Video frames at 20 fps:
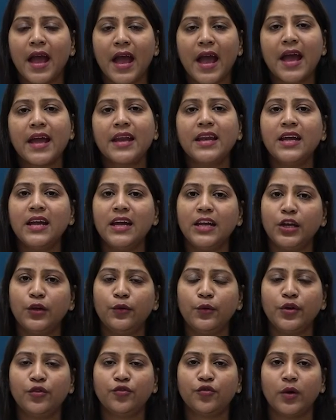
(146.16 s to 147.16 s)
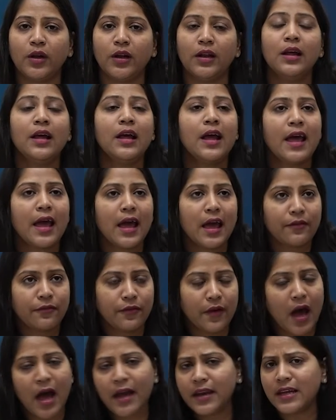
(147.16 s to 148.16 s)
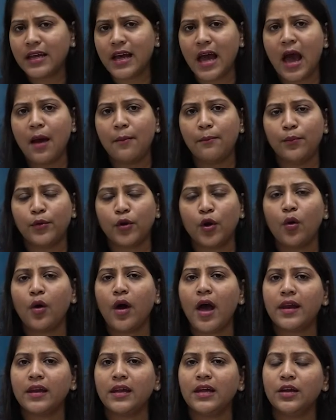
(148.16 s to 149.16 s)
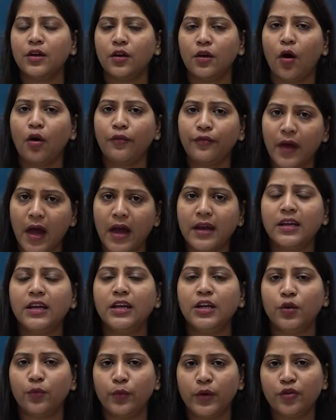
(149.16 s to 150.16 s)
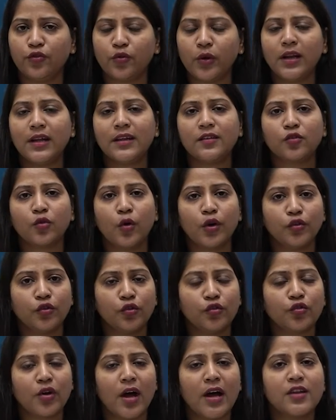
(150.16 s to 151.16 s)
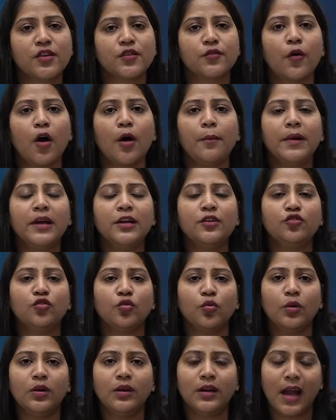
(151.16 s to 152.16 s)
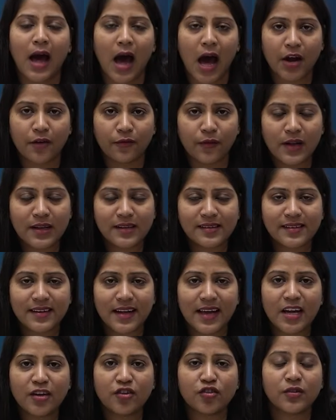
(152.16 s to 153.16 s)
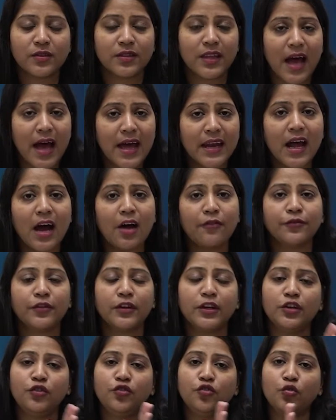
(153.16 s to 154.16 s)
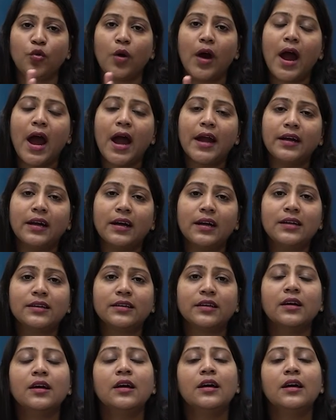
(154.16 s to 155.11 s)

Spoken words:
Any individual, if any embryo of any individual is going to transform into larval stage, then after into adult